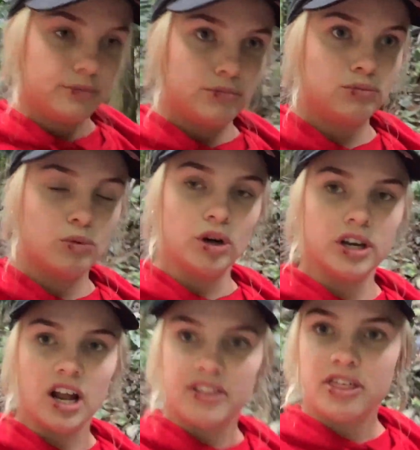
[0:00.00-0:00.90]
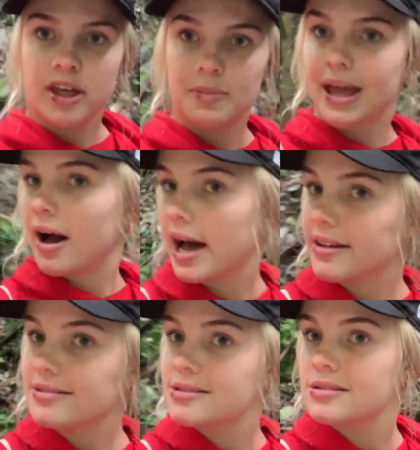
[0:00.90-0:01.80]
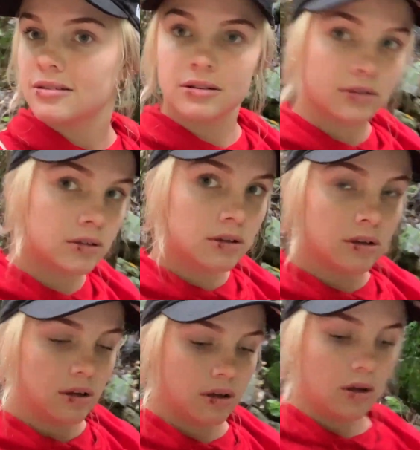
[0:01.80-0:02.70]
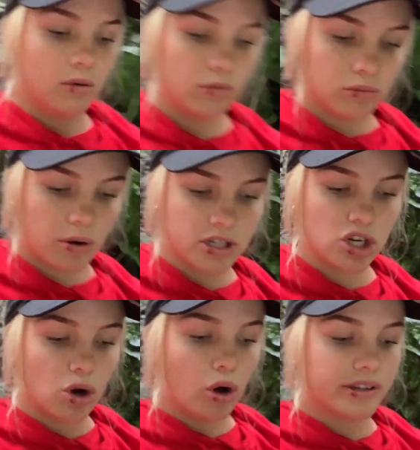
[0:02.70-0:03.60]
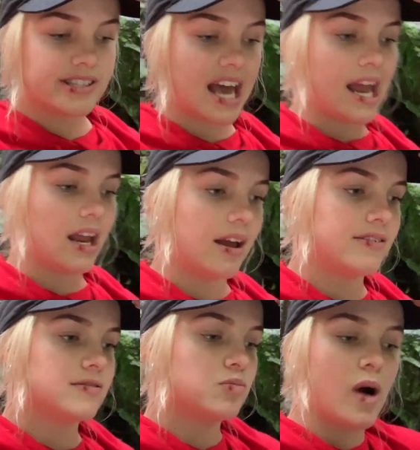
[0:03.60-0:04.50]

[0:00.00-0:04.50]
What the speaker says: What another thing be, guys? What would you all say if one